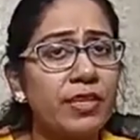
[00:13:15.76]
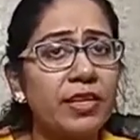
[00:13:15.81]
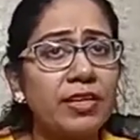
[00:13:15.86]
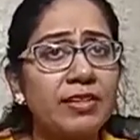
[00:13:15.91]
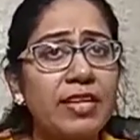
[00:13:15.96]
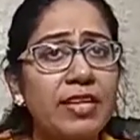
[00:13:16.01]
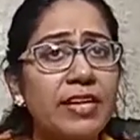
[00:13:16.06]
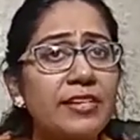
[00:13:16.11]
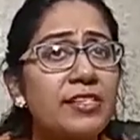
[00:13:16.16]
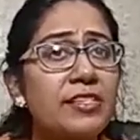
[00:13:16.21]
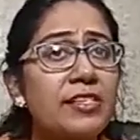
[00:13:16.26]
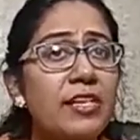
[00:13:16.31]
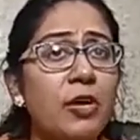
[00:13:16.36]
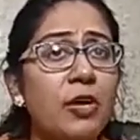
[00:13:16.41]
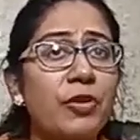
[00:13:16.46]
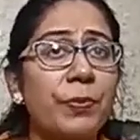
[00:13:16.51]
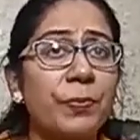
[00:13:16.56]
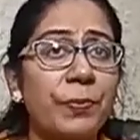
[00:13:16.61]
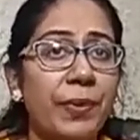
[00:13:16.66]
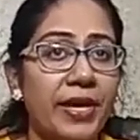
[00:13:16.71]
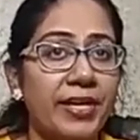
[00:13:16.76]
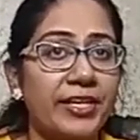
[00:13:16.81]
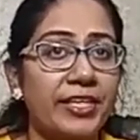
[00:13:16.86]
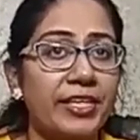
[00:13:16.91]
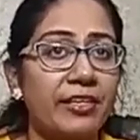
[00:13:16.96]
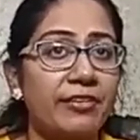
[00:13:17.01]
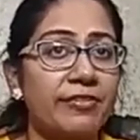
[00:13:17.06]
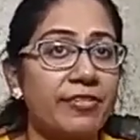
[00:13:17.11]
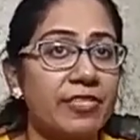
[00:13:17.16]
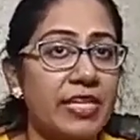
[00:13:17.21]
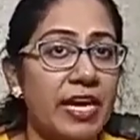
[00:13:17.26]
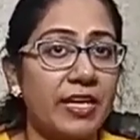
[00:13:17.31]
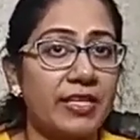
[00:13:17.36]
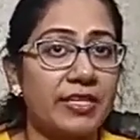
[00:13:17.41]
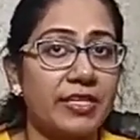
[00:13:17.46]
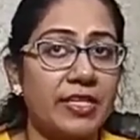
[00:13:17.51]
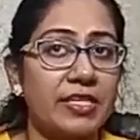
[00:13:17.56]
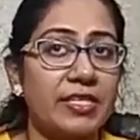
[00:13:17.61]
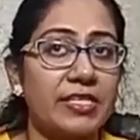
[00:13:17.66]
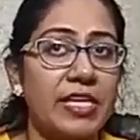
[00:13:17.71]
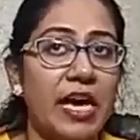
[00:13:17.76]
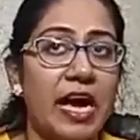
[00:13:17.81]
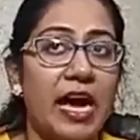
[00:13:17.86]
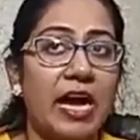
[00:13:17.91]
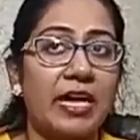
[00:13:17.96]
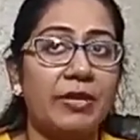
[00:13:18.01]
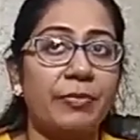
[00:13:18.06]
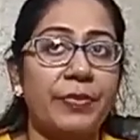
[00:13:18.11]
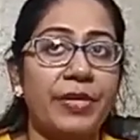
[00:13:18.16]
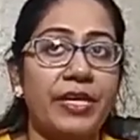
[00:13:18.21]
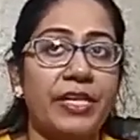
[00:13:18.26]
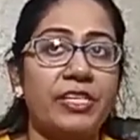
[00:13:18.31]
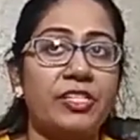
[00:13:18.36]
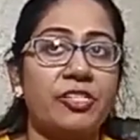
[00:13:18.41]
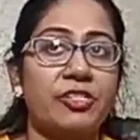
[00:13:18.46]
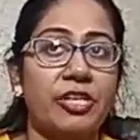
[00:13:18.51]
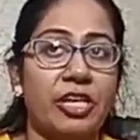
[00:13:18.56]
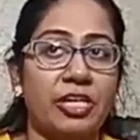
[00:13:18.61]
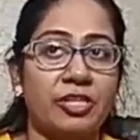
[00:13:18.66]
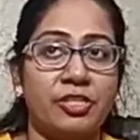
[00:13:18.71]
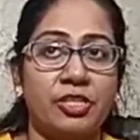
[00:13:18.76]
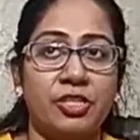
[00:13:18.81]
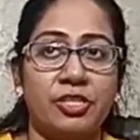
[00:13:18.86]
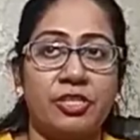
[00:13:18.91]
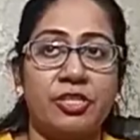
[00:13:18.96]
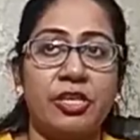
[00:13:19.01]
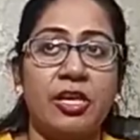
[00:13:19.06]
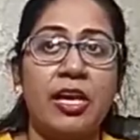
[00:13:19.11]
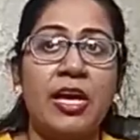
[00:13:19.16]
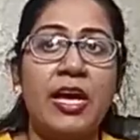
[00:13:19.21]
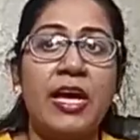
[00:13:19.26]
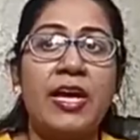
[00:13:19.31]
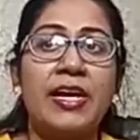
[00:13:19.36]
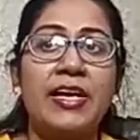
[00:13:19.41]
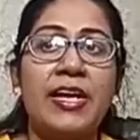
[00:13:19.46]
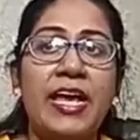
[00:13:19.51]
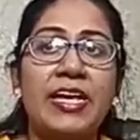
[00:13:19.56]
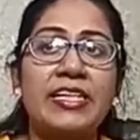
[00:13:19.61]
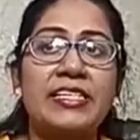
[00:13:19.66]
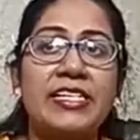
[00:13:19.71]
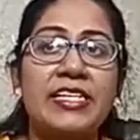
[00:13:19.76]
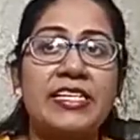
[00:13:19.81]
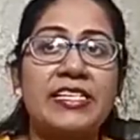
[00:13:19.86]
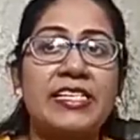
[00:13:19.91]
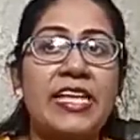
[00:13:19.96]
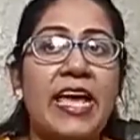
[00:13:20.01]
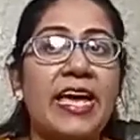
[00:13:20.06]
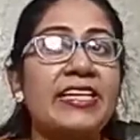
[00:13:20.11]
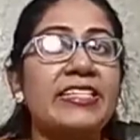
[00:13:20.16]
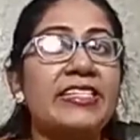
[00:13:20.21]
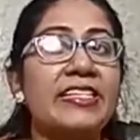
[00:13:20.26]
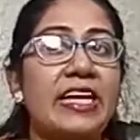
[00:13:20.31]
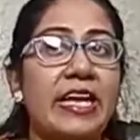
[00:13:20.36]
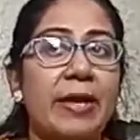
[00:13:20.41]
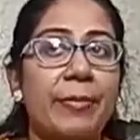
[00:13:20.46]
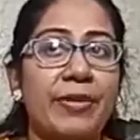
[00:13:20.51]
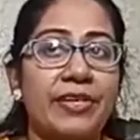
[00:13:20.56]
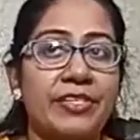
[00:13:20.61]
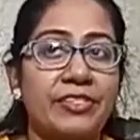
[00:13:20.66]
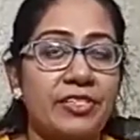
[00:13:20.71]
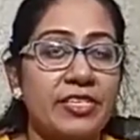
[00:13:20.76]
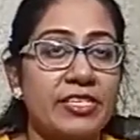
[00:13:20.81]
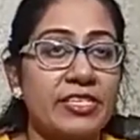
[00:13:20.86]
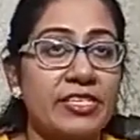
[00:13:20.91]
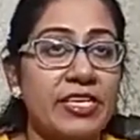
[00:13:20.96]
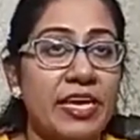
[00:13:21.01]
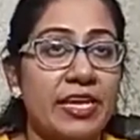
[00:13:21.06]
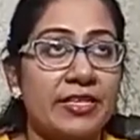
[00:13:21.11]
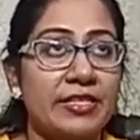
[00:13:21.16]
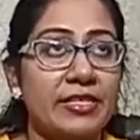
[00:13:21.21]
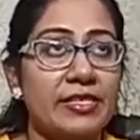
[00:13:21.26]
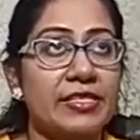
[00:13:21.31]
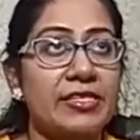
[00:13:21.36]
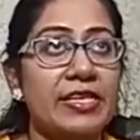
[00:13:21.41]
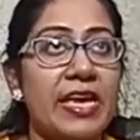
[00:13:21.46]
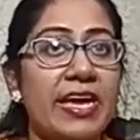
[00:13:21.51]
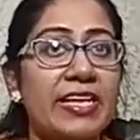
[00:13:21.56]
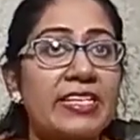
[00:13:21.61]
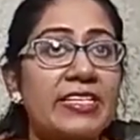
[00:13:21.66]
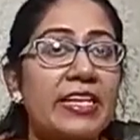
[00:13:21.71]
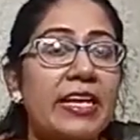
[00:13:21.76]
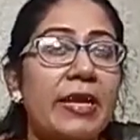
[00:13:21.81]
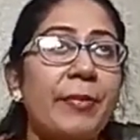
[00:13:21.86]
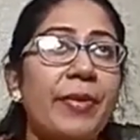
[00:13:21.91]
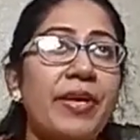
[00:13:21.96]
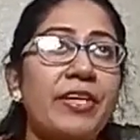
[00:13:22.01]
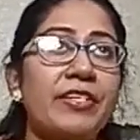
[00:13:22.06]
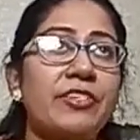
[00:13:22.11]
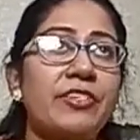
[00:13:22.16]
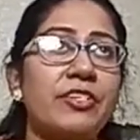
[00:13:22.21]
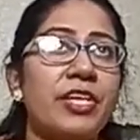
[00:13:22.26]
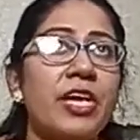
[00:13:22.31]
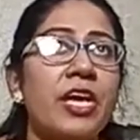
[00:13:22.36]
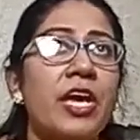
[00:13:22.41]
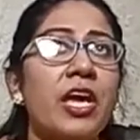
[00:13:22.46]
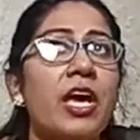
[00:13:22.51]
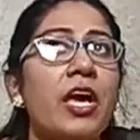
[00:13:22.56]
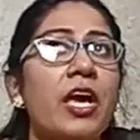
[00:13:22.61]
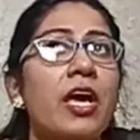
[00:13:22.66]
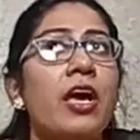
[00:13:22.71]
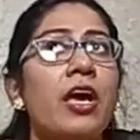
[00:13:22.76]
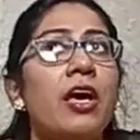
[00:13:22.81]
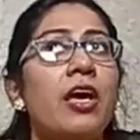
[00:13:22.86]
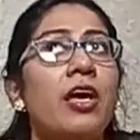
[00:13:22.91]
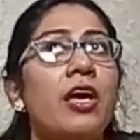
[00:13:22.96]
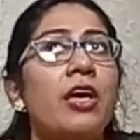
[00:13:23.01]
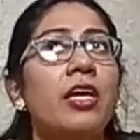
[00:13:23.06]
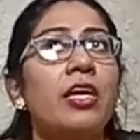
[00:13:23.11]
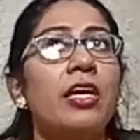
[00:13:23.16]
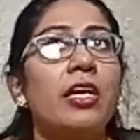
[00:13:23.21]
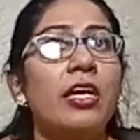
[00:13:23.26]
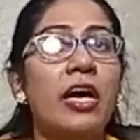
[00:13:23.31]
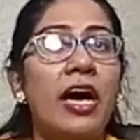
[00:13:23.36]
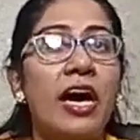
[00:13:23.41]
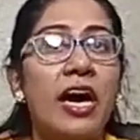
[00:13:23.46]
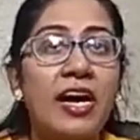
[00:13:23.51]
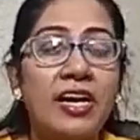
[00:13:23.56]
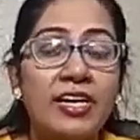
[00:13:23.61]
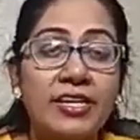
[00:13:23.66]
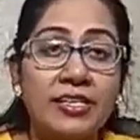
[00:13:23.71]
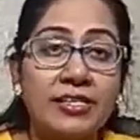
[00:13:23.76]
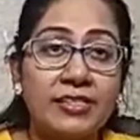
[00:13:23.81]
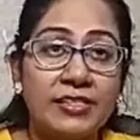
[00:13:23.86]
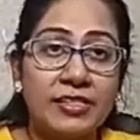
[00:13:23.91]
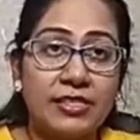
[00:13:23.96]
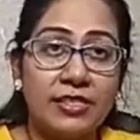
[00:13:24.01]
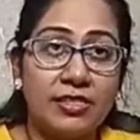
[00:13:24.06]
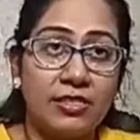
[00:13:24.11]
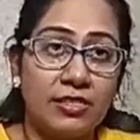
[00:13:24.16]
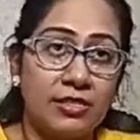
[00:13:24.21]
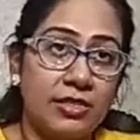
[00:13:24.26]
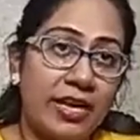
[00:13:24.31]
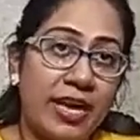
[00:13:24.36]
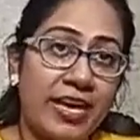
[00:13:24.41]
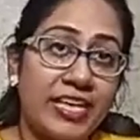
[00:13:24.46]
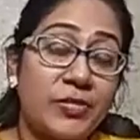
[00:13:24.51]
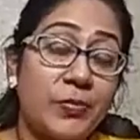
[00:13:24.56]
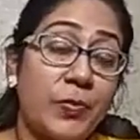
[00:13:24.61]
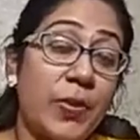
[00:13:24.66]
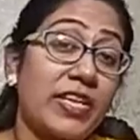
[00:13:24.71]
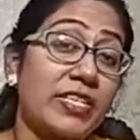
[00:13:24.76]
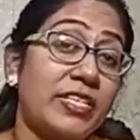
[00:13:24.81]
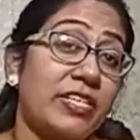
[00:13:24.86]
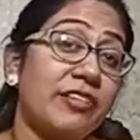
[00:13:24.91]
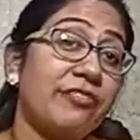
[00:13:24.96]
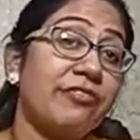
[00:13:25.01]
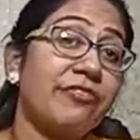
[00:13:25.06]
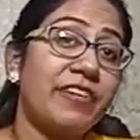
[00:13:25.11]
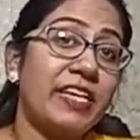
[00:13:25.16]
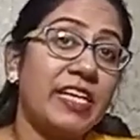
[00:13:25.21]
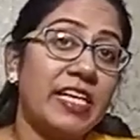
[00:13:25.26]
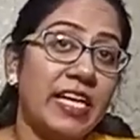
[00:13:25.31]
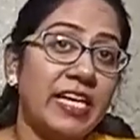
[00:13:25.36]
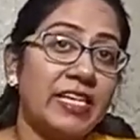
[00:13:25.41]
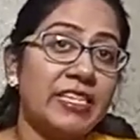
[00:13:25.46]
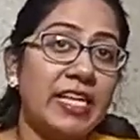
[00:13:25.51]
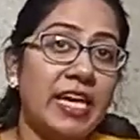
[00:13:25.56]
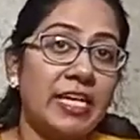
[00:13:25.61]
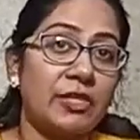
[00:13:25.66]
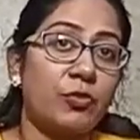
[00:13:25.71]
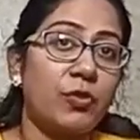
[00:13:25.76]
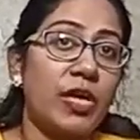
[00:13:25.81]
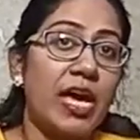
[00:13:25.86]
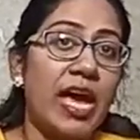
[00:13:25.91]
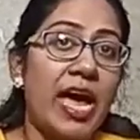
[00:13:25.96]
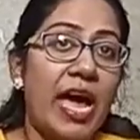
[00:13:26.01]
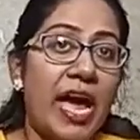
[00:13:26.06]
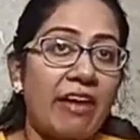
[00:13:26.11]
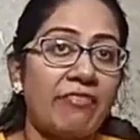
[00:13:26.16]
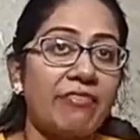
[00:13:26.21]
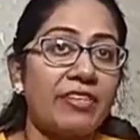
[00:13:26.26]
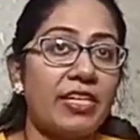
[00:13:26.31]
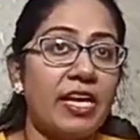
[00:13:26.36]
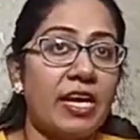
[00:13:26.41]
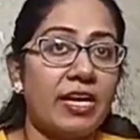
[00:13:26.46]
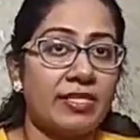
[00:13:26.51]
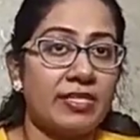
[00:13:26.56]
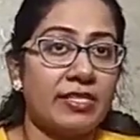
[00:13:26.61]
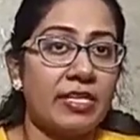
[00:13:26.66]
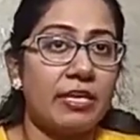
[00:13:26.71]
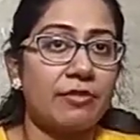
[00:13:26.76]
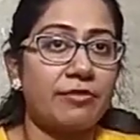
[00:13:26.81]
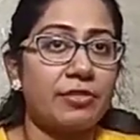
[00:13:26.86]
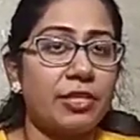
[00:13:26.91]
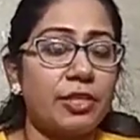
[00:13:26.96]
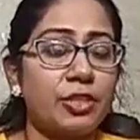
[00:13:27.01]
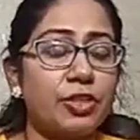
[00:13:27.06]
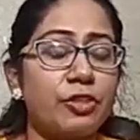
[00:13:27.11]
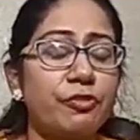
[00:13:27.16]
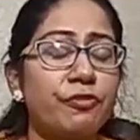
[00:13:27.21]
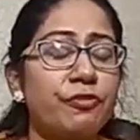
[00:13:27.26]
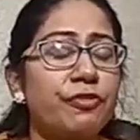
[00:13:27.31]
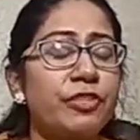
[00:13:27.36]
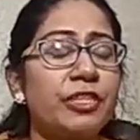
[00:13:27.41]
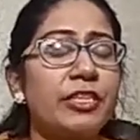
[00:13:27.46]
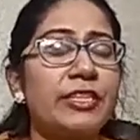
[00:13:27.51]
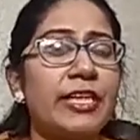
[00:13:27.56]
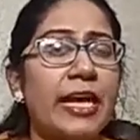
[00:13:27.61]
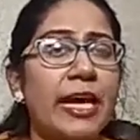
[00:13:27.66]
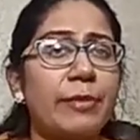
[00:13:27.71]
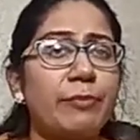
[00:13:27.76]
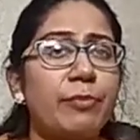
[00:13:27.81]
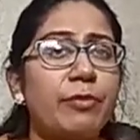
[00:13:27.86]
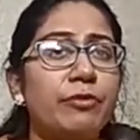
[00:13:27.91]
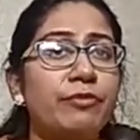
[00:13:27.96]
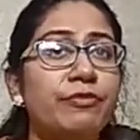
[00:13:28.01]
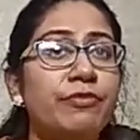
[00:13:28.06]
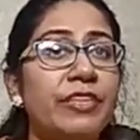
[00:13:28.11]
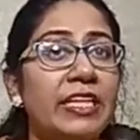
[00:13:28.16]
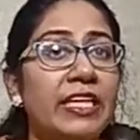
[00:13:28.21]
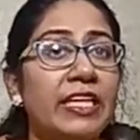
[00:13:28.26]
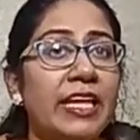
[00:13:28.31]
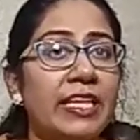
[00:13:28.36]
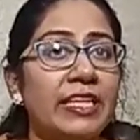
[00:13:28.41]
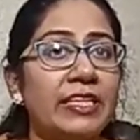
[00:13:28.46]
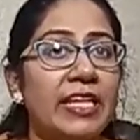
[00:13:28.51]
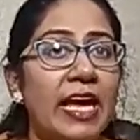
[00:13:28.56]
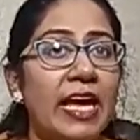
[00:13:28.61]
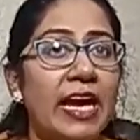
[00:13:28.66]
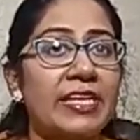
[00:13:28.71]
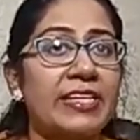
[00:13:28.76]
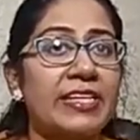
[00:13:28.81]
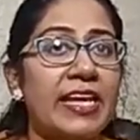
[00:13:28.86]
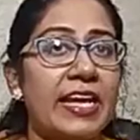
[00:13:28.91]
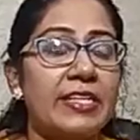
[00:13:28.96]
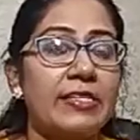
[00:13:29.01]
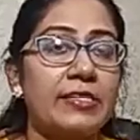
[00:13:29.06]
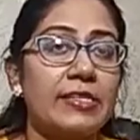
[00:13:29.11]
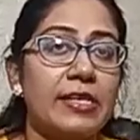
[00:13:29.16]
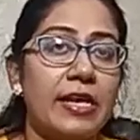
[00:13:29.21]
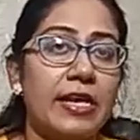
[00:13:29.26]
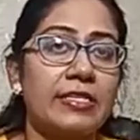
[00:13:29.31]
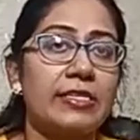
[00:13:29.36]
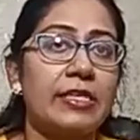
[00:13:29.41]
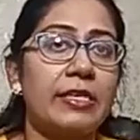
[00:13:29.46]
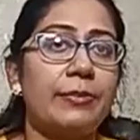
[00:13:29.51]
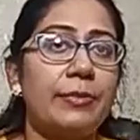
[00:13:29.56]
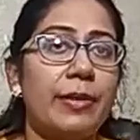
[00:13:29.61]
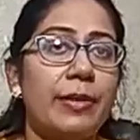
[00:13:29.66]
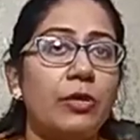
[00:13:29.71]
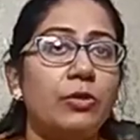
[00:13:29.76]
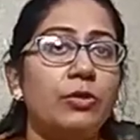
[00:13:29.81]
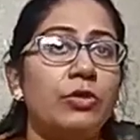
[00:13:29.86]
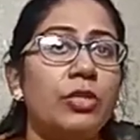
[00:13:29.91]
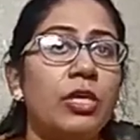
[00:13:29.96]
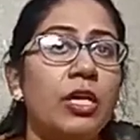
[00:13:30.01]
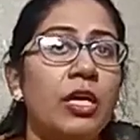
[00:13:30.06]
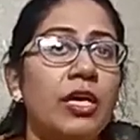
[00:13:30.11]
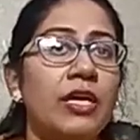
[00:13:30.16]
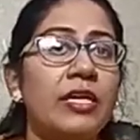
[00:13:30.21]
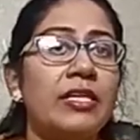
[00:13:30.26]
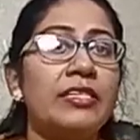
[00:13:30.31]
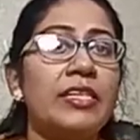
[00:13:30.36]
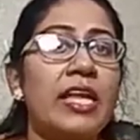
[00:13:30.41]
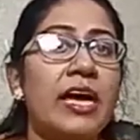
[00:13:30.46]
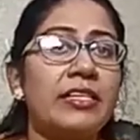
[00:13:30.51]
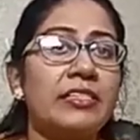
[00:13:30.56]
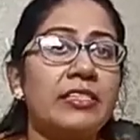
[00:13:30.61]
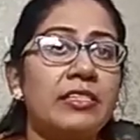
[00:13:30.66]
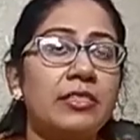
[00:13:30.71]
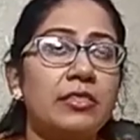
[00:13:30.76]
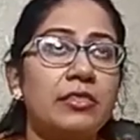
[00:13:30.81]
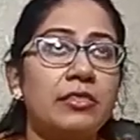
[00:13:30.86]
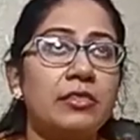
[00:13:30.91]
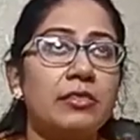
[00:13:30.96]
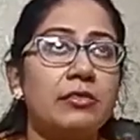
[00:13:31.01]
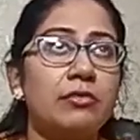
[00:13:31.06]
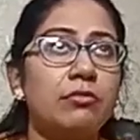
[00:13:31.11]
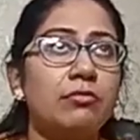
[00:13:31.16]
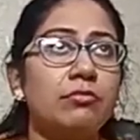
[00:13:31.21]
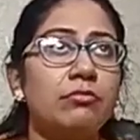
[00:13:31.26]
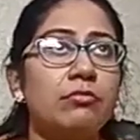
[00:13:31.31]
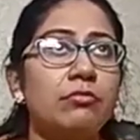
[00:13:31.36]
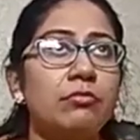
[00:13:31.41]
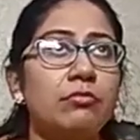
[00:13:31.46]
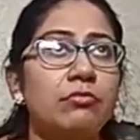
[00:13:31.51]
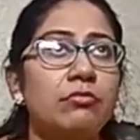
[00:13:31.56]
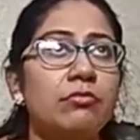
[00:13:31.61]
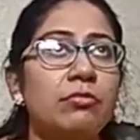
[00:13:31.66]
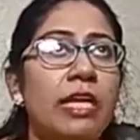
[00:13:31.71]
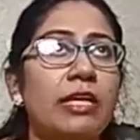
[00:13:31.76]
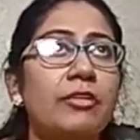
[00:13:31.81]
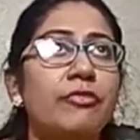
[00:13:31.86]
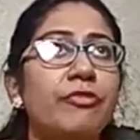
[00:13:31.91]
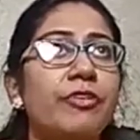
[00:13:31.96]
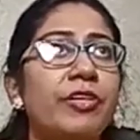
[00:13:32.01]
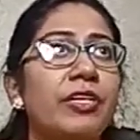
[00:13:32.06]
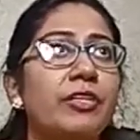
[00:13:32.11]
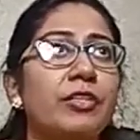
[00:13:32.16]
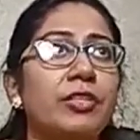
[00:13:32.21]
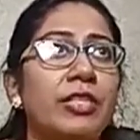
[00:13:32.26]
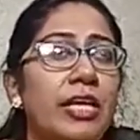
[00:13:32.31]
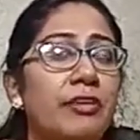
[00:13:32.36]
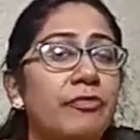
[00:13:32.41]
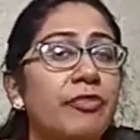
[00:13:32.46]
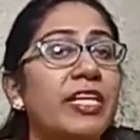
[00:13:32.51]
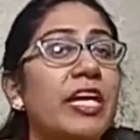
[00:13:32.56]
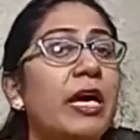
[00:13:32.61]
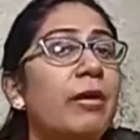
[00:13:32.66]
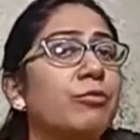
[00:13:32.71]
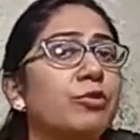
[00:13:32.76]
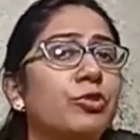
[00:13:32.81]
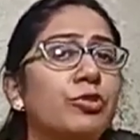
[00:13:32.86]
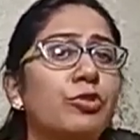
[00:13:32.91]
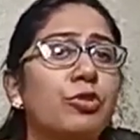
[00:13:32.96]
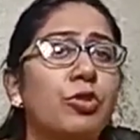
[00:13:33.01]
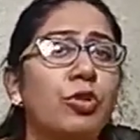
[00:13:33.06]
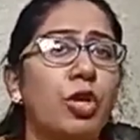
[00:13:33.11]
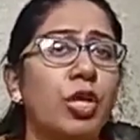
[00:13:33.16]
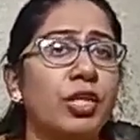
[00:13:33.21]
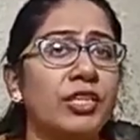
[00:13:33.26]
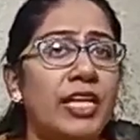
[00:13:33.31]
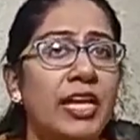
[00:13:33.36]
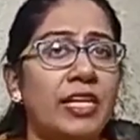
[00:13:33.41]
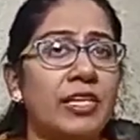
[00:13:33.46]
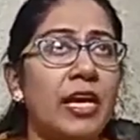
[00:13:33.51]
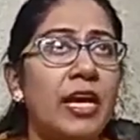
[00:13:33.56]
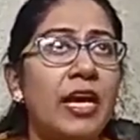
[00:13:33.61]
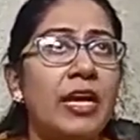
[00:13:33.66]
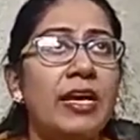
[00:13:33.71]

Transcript: that is how imperative sentences are being structured. Next is exclamatory sentence. Exclamatory are the expressive feeling that we have in ourselves, a different type of feeling that tells us about that that we come to know, or that